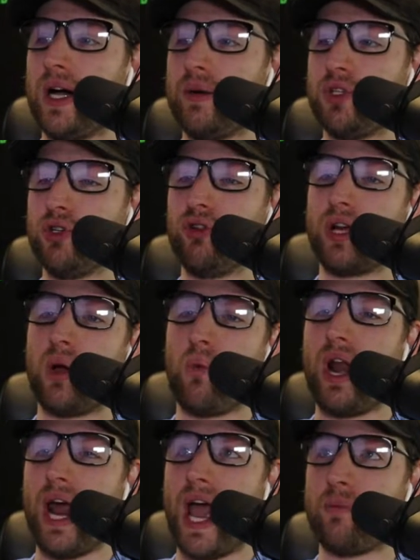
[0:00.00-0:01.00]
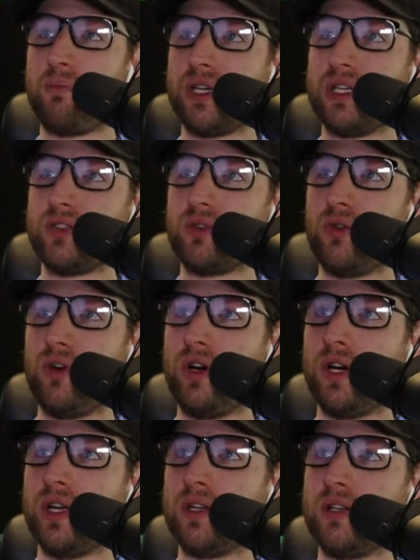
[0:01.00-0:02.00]
You look at what happened
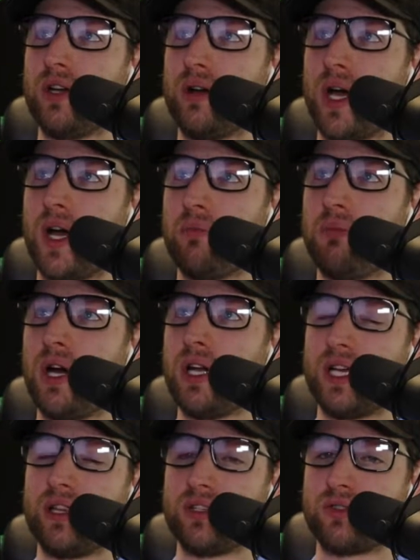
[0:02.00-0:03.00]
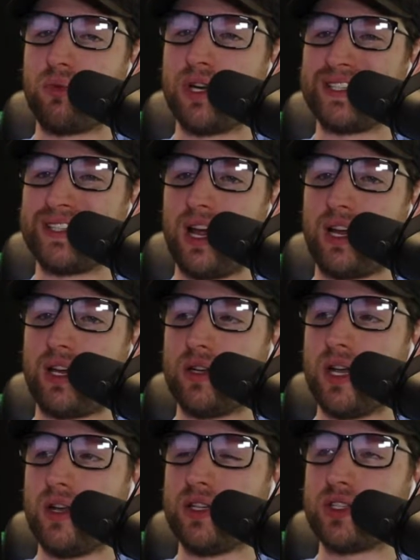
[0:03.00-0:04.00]
on Monday, the 22nd,
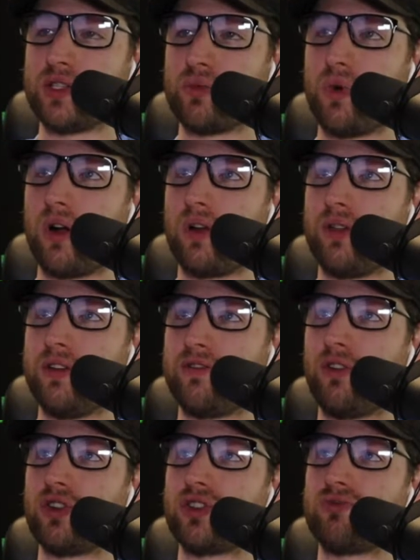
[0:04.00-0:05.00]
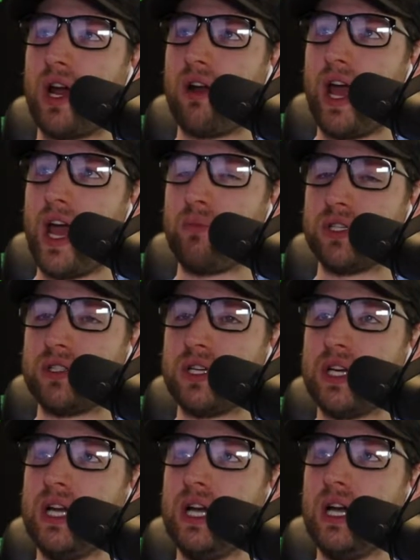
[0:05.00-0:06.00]
and this is where the first round happened.
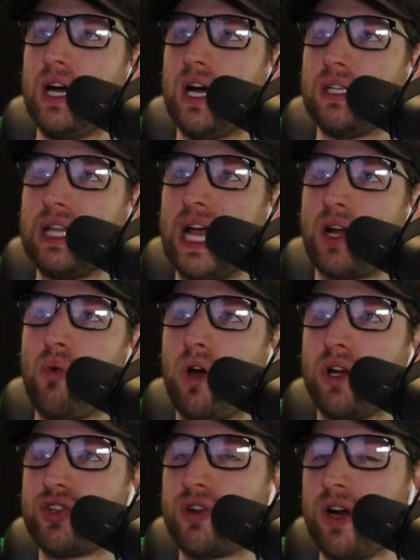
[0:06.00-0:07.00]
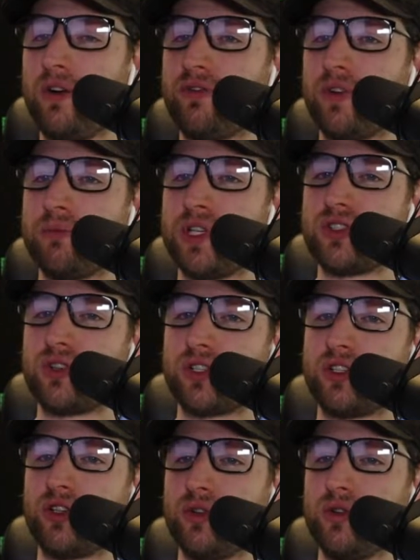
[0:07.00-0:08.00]
Lackawanna Trail from District
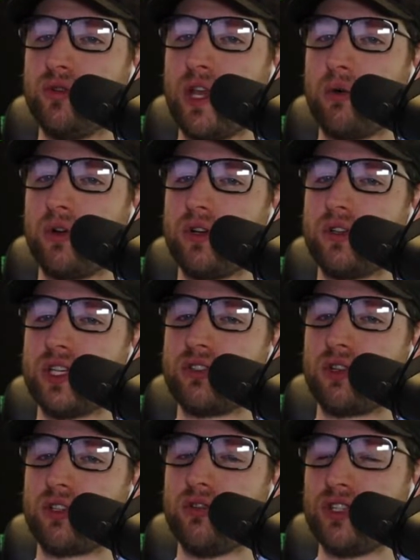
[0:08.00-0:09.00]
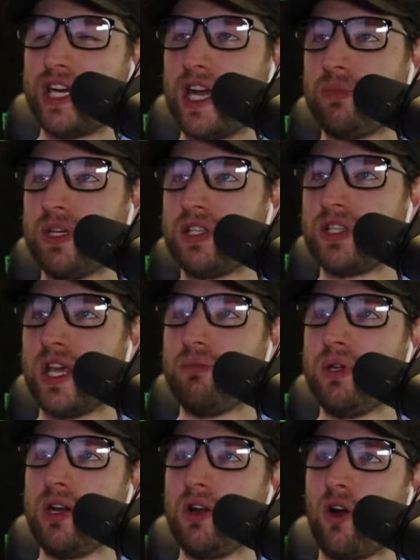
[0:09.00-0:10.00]
2, they were your District 2 champions. They
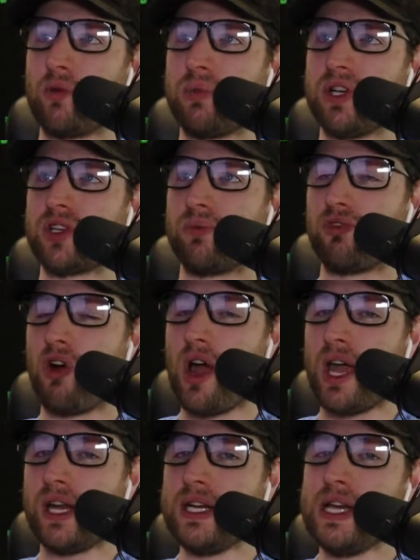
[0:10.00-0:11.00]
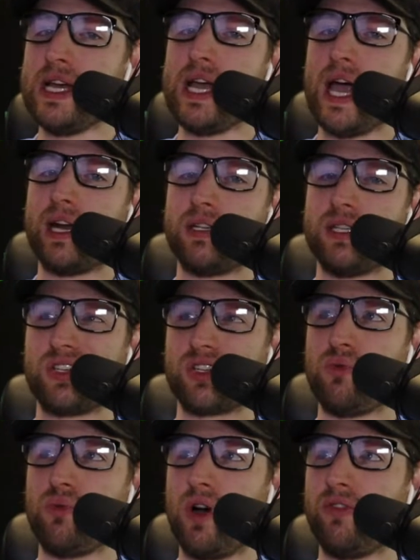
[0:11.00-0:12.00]
beat Archbishop Ryan out of District
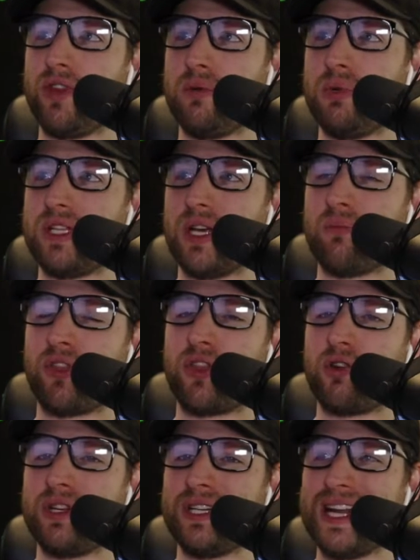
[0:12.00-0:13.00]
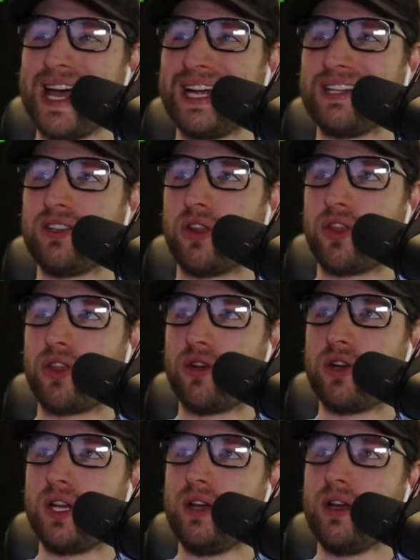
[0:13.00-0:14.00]
12. They beat them
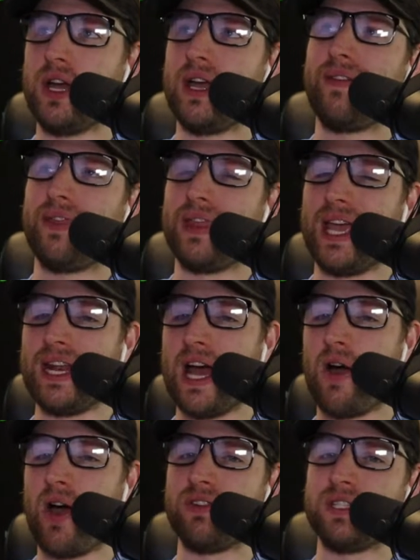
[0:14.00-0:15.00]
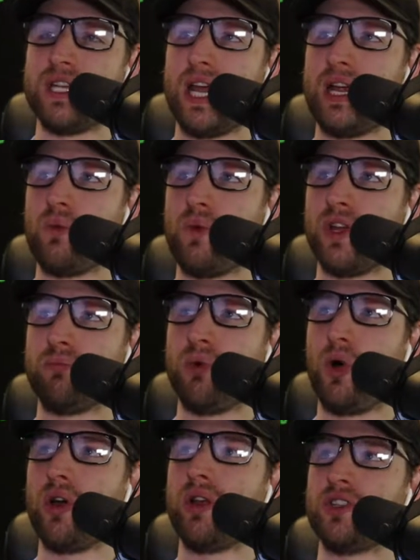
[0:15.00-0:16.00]
39-30. They now have a date with
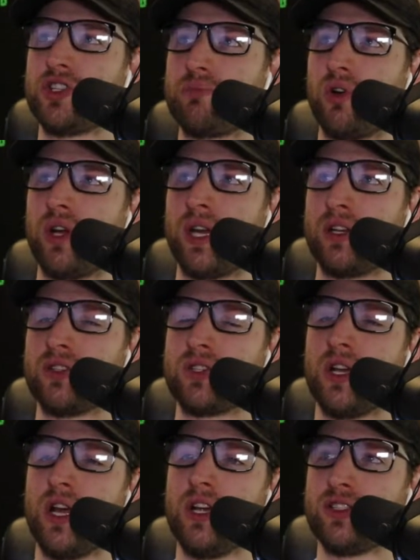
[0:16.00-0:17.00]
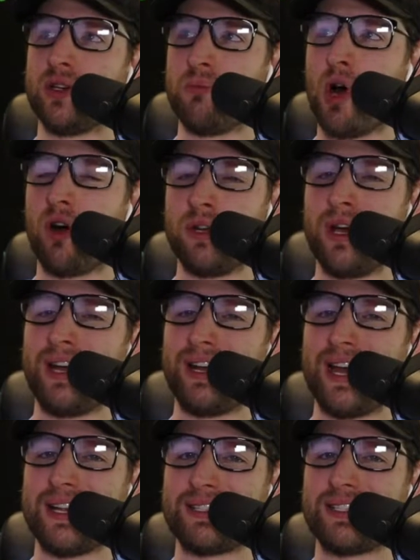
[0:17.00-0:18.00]
Boiling Springs tomorrow night
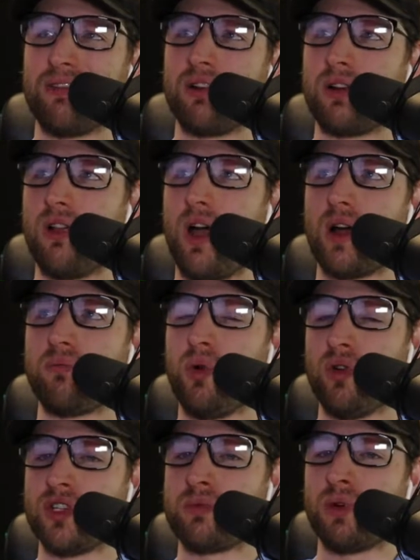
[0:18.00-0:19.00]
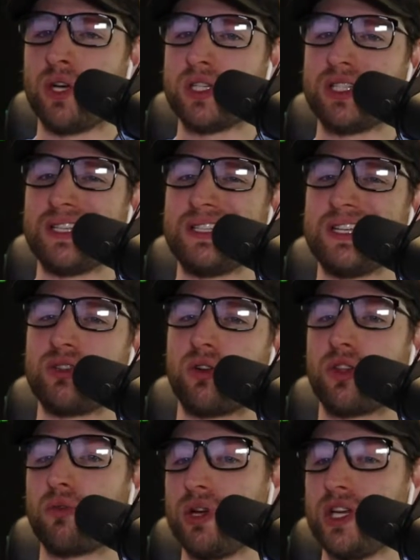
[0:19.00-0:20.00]
at 7 o'clock. Boiling Springs is the District
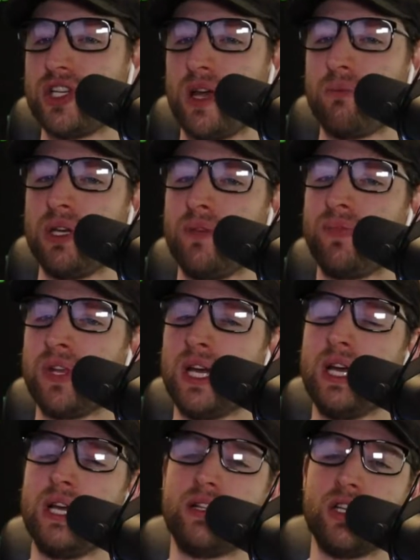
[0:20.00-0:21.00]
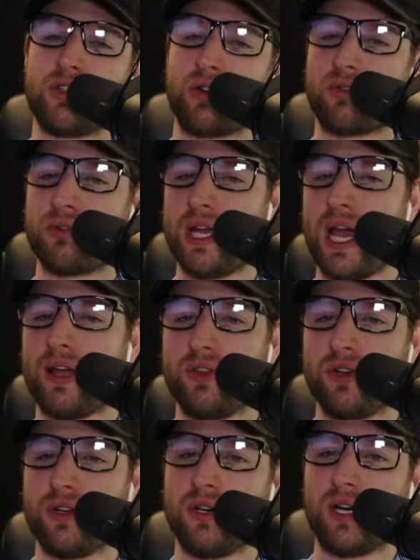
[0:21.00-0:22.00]
3 champion. District 3 had
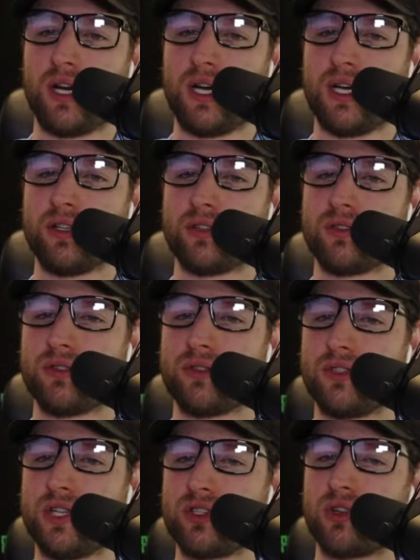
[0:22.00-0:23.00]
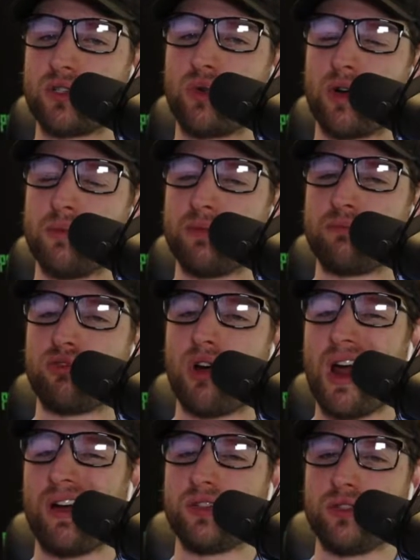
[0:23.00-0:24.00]
their district tournament
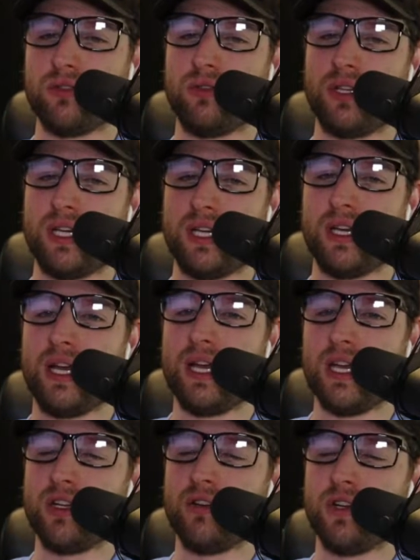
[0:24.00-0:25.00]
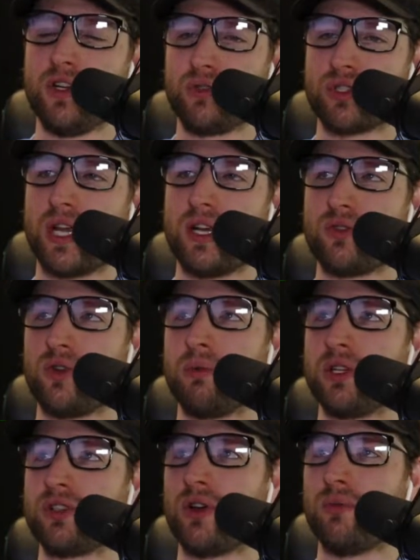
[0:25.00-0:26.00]
prior to the individual state
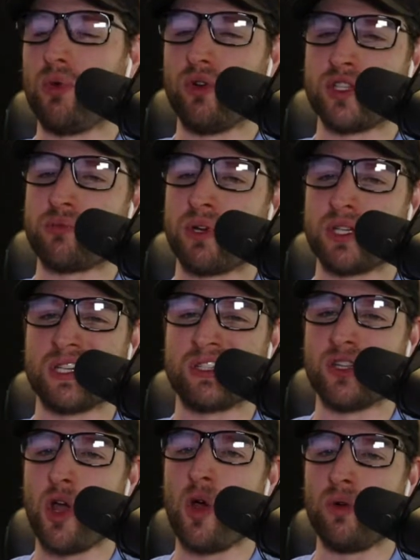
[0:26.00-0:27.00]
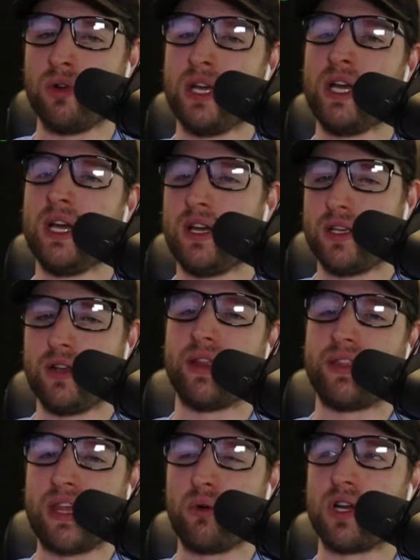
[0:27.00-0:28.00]
tournament, so Boiling Springs has known
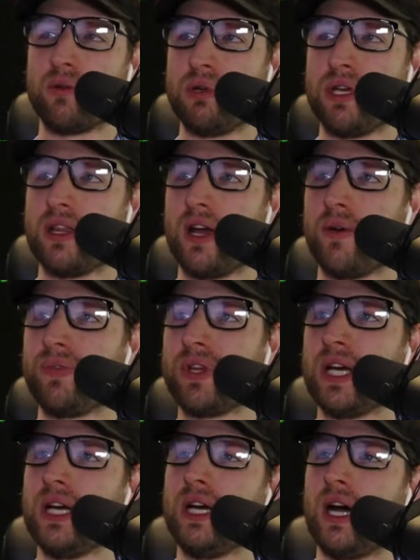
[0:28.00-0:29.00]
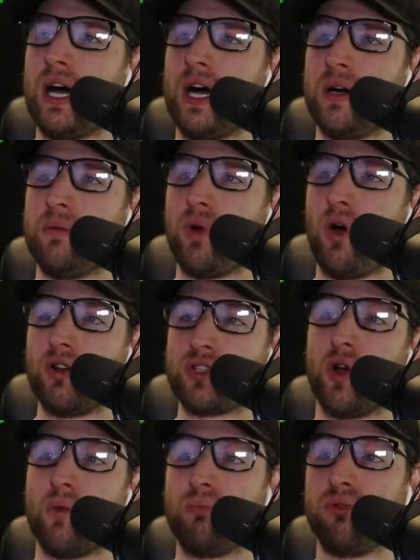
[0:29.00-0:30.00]
that they were going to be there.
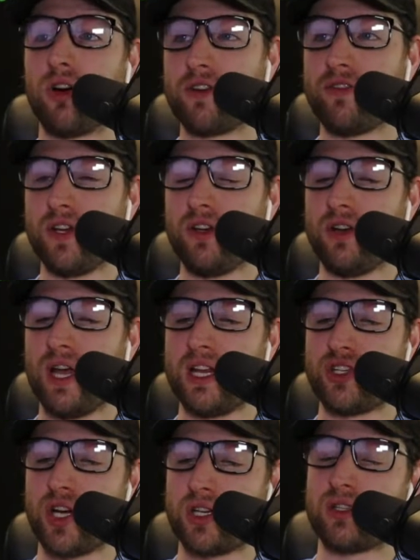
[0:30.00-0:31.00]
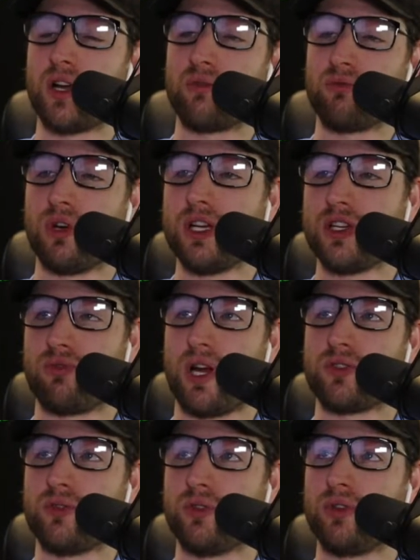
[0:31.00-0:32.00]
Also, Brookville and Chestnut Ridge
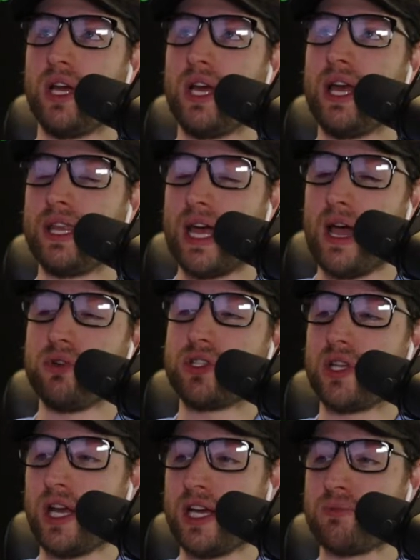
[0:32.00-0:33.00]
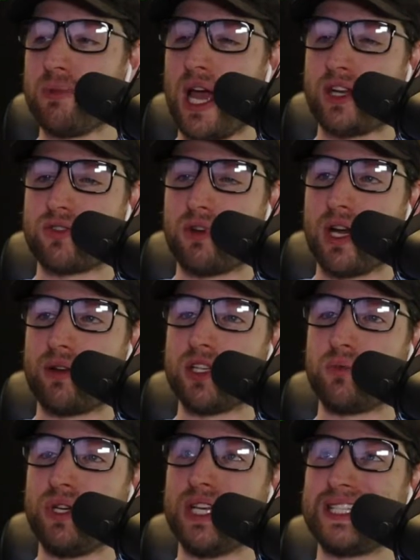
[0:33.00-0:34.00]
wrestled. That was a nice match, right?
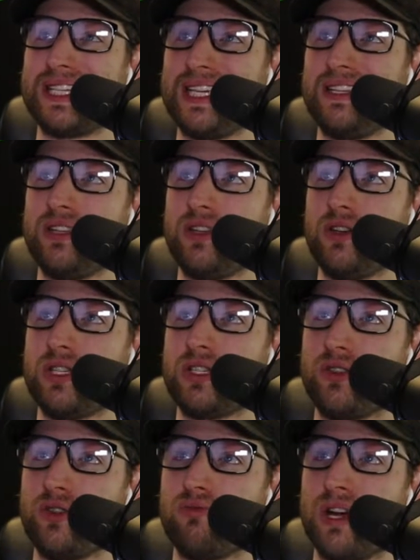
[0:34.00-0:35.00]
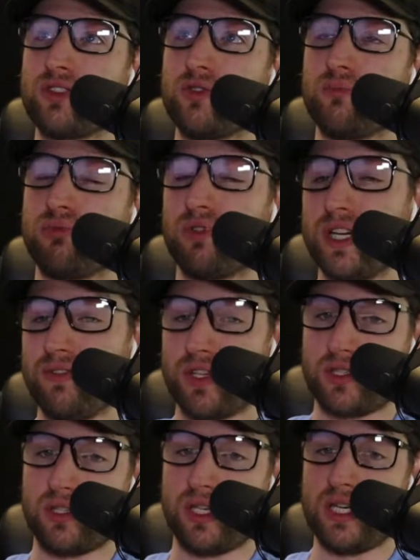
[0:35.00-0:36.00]
Because we had seen these two wrestle
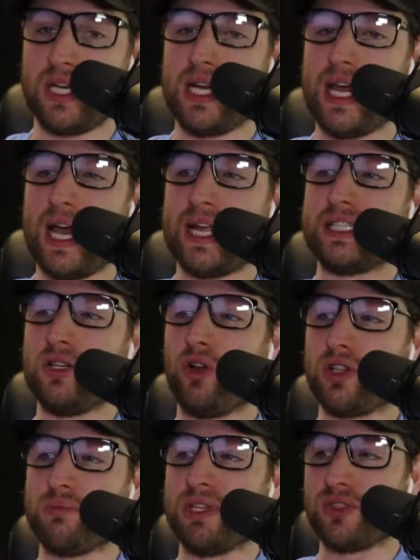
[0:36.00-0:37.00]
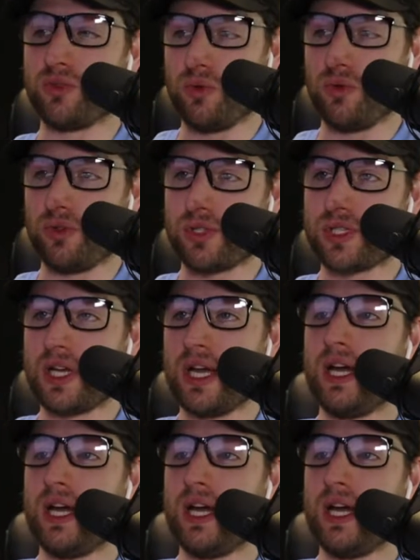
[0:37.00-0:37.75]
previously at the Ultimate Duels.